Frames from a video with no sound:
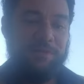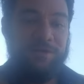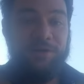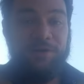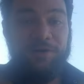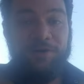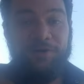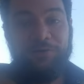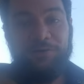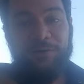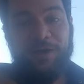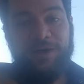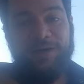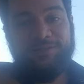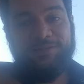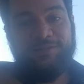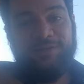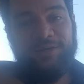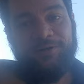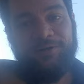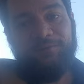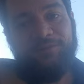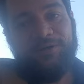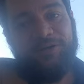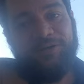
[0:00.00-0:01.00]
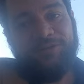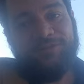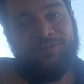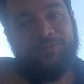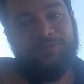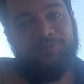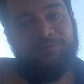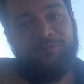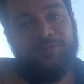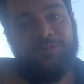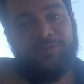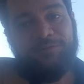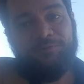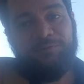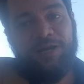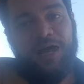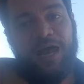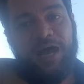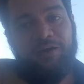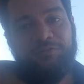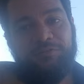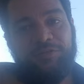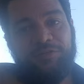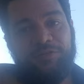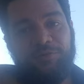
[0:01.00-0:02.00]
you know, in a way, it's like, what else does one
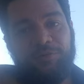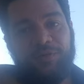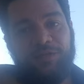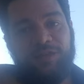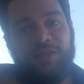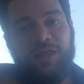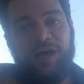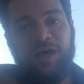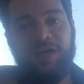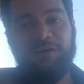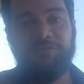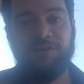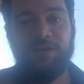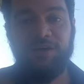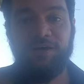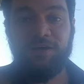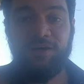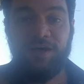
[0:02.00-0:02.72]
have to do in life?